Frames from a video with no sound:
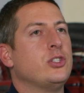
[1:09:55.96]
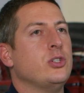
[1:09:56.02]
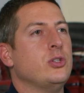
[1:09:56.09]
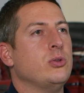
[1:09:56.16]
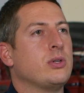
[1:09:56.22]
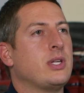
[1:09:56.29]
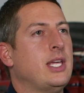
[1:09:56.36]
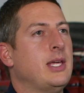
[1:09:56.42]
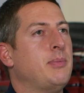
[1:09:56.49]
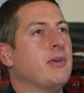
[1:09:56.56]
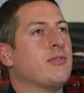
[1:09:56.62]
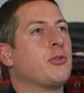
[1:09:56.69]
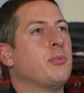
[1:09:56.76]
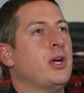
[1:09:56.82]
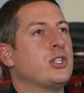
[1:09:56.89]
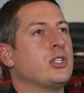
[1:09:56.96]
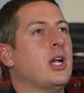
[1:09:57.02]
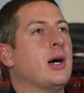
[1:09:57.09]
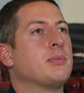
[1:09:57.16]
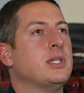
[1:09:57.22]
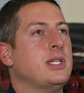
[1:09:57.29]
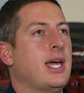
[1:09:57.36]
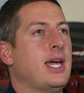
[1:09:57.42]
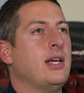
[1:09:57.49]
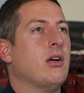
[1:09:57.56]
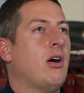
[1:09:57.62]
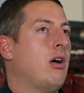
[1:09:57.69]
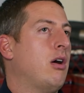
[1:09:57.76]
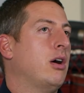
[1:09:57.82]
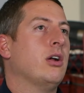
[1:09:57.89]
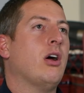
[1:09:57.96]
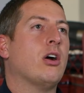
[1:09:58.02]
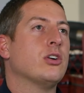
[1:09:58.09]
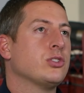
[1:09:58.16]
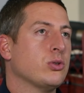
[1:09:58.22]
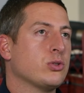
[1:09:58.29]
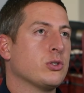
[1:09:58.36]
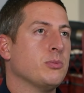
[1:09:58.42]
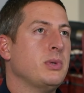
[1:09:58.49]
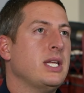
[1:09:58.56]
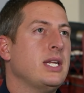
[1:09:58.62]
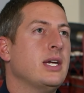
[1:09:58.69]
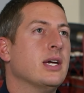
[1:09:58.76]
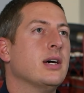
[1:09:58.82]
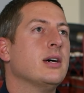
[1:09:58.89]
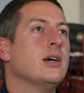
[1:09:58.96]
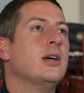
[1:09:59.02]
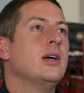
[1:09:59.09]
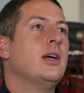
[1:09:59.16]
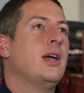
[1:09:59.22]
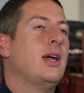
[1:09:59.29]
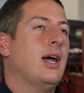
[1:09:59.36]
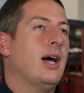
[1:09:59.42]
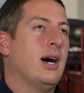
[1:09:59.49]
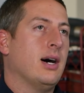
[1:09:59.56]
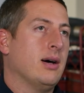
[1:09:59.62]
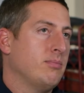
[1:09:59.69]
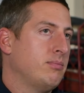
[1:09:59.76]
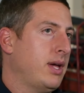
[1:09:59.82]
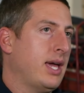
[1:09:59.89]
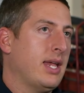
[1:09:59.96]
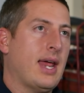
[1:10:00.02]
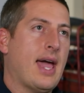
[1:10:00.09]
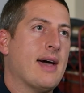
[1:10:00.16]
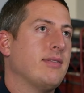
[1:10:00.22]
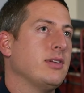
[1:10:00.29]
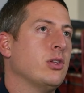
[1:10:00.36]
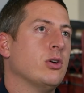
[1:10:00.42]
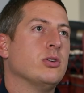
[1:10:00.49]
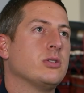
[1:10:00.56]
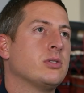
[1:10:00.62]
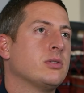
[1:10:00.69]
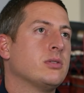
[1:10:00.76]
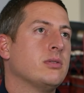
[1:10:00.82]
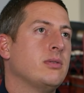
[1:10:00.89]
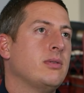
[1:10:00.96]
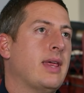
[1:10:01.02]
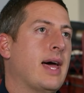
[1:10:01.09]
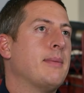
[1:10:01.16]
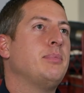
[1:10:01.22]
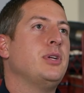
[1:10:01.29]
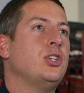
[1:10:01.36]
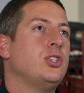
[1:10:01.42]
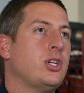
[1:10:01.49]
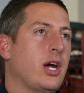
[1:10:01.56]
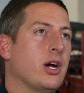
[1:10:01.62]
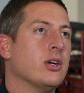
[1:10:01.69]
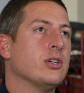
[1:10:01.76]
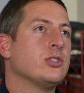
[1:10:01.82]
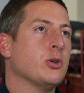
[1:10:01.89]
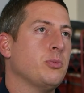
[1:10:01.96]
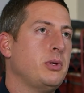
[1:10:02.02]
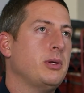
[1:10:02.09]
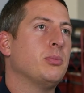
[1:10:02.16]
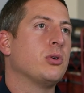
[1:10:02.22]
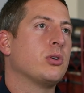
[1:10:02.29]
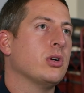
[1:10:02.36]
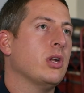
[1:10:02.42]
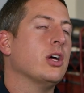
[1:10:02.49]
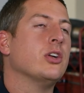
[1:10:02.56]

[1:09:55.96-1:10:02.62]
to keep information up to date on our social media and having that be shared so people could